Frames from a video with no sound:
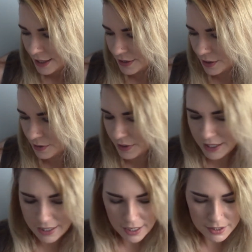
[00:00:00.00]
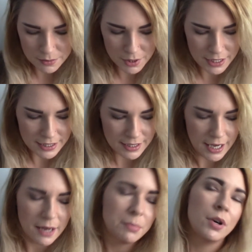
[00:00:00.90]
So the next one is
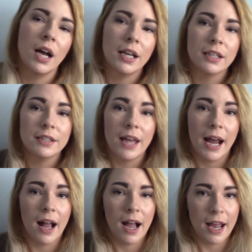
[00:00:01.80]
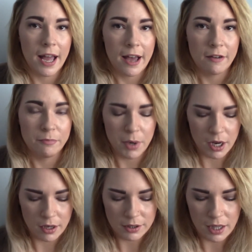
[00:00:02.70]
a product that I have
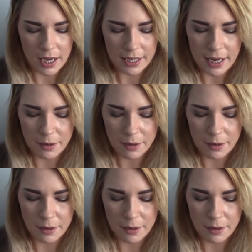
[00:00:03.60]
bought online,